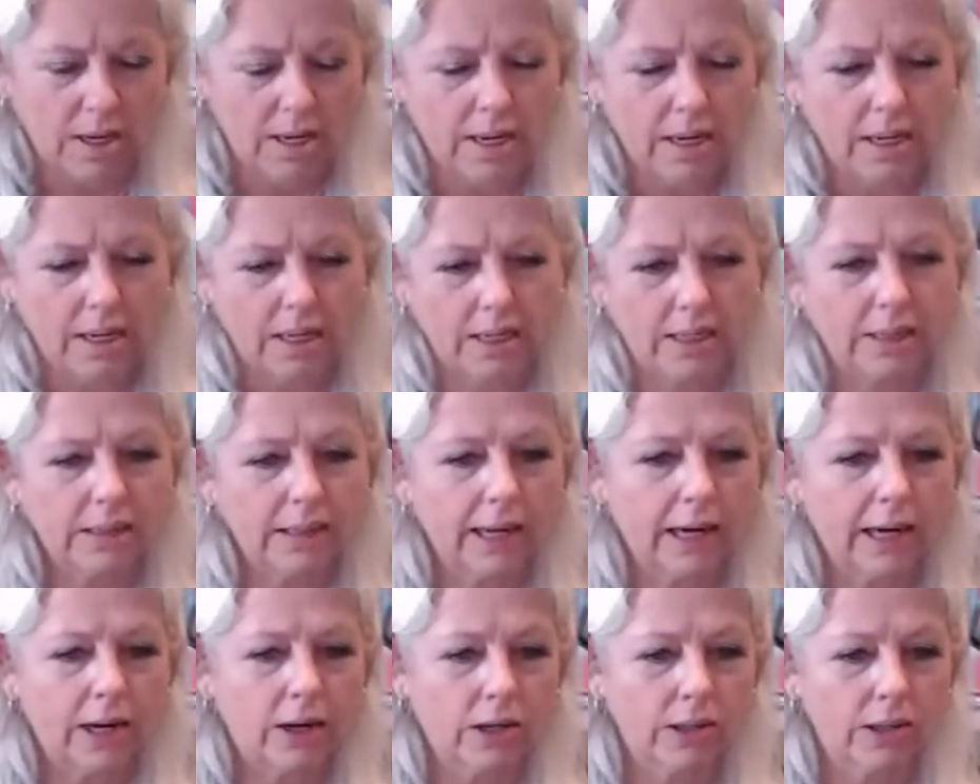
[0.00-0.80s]
Is
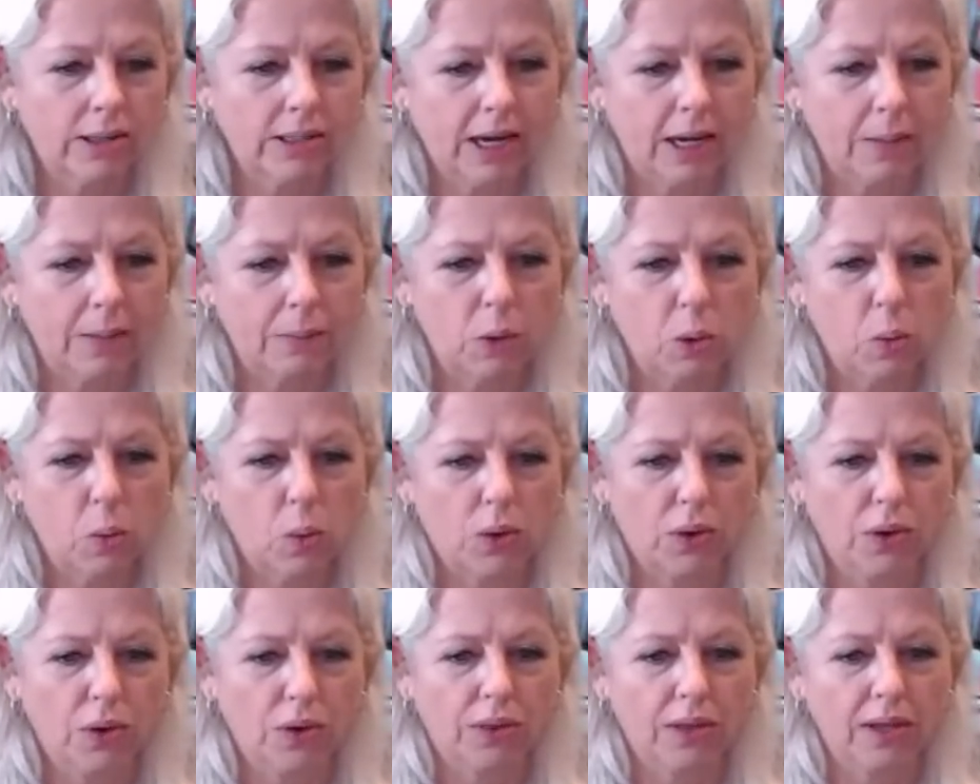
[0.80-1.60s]
Airtable
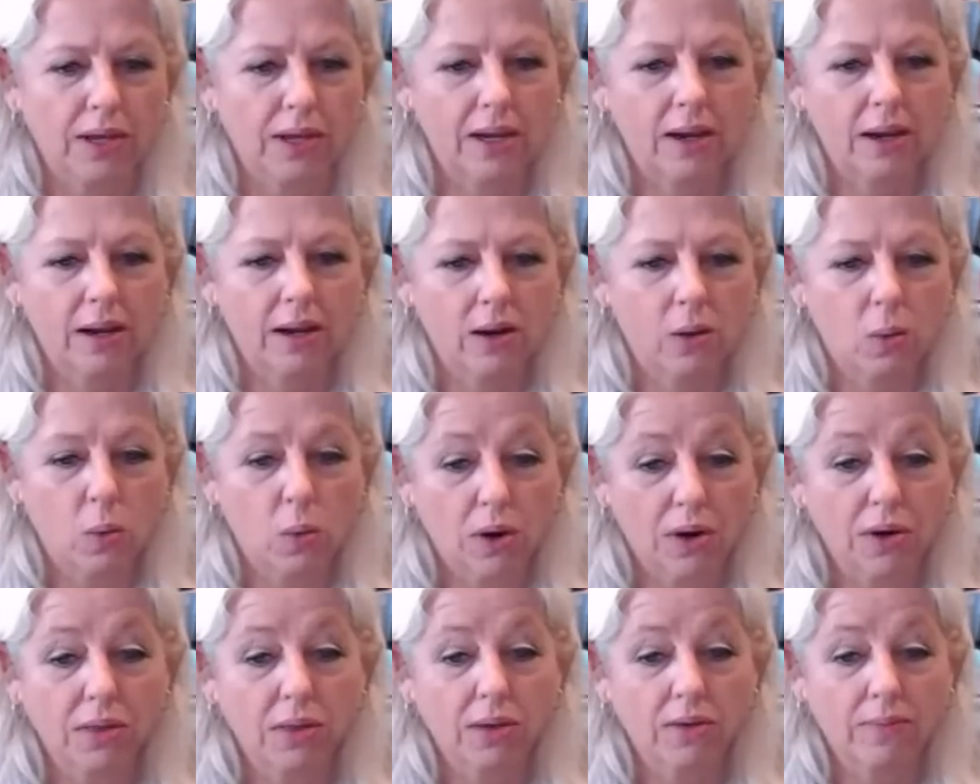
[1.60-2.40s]

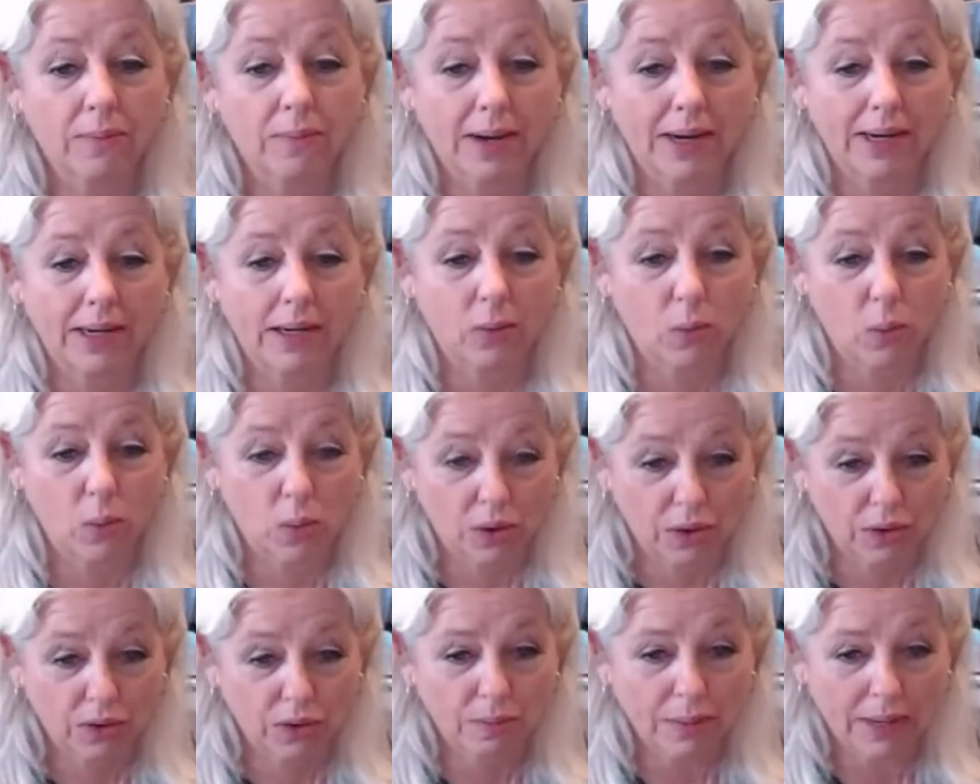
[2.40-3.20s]

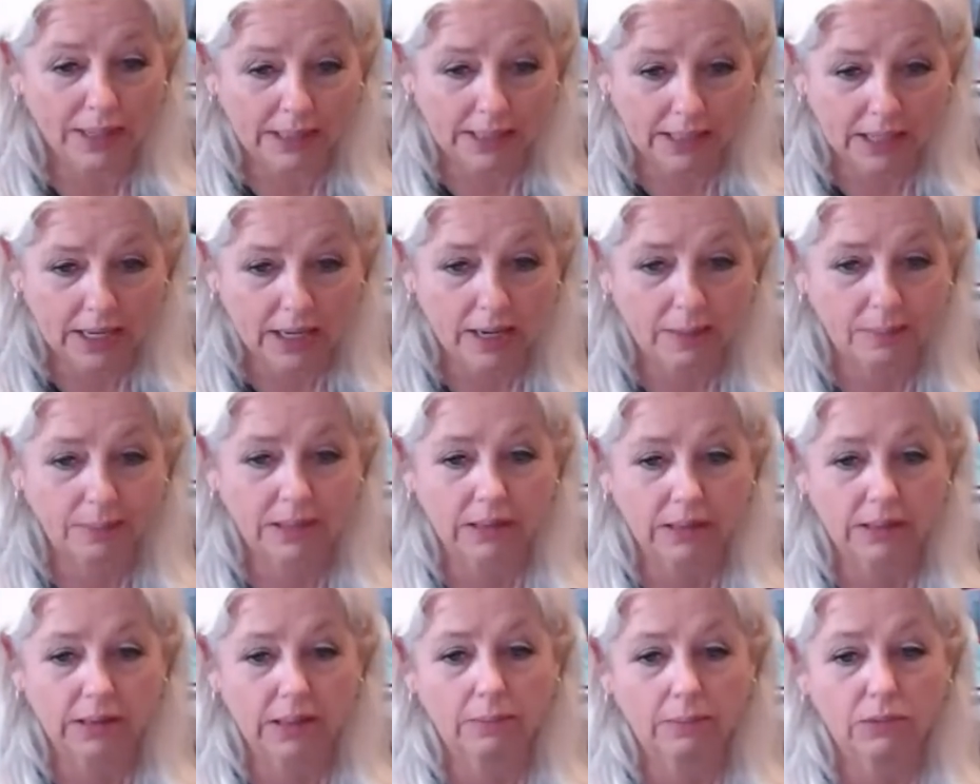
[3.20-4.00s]
worth my time
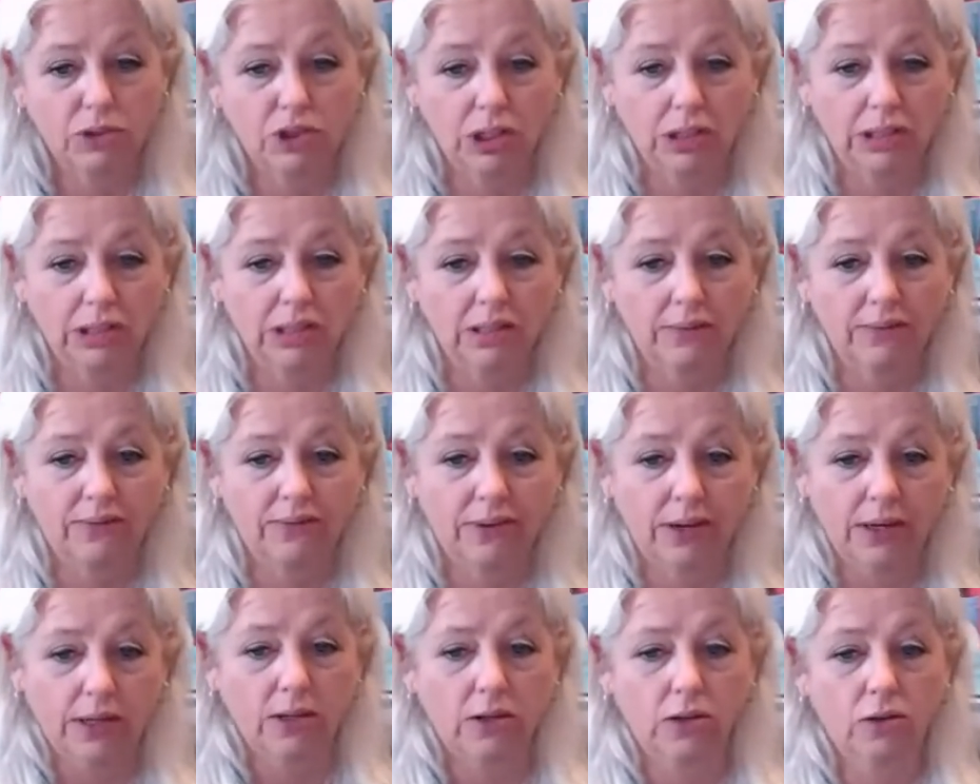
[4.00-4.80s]
since I'm just a
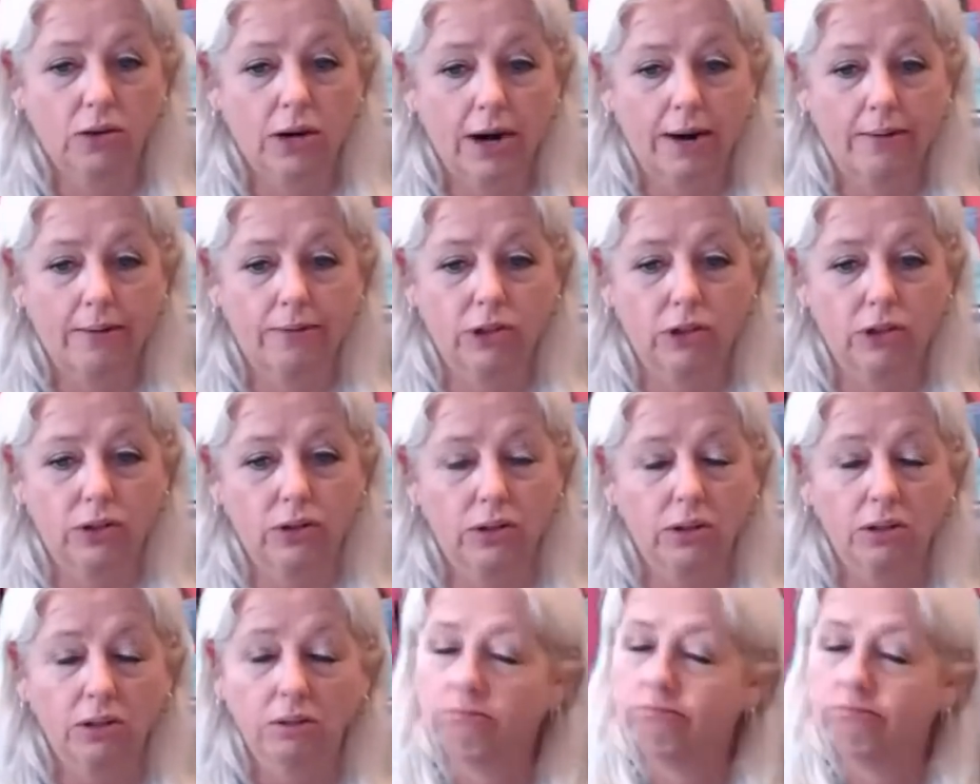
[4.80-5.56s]
fun crafter?